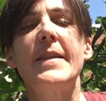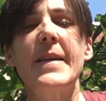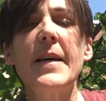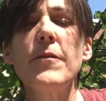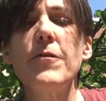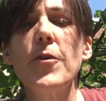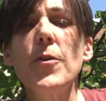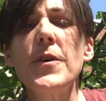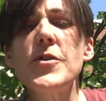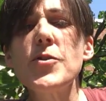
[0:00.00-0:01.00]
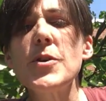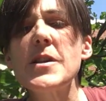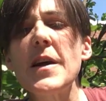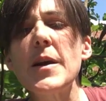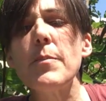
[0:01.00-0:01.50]
"Then unfold it so it's
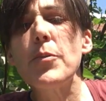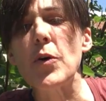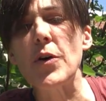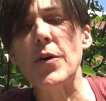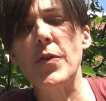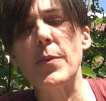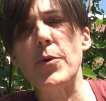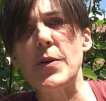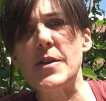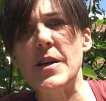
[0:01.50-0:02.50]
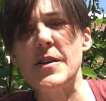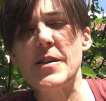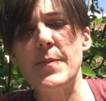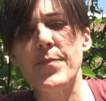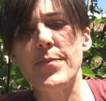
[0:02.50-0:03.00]
like a book," the boy says.
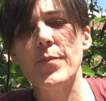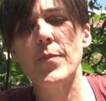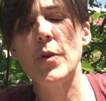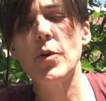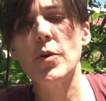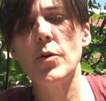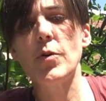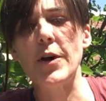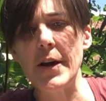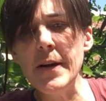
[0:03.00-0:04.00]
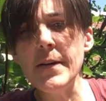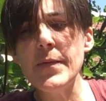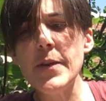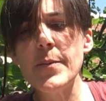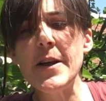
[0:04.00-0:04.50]
"Okay,"
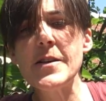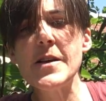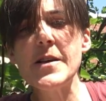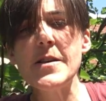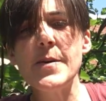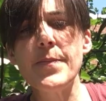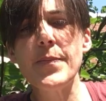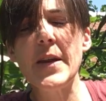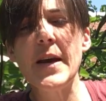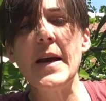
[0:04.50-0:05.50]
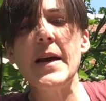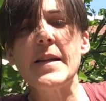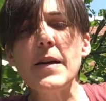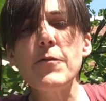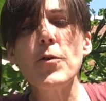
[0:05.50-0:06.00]
the man says.
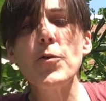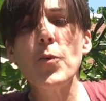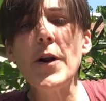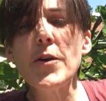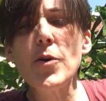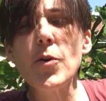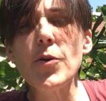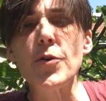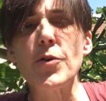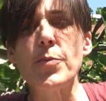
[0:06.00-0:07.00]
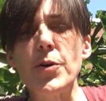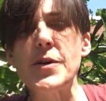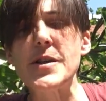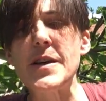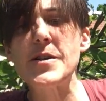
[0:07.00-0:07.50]
"Then fold one corner," the boy
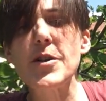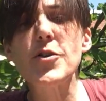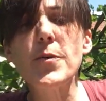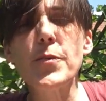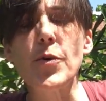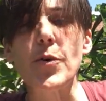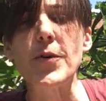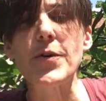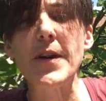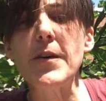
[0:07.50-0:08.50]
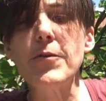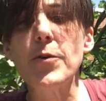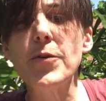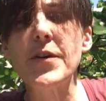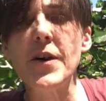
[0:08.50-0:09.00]
says, "the top corner, then
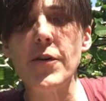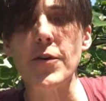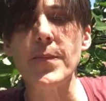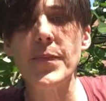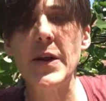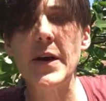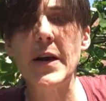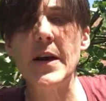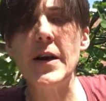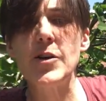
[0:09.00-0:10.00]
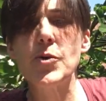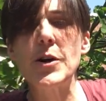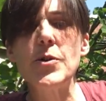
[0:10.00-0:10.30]
fold the other. So it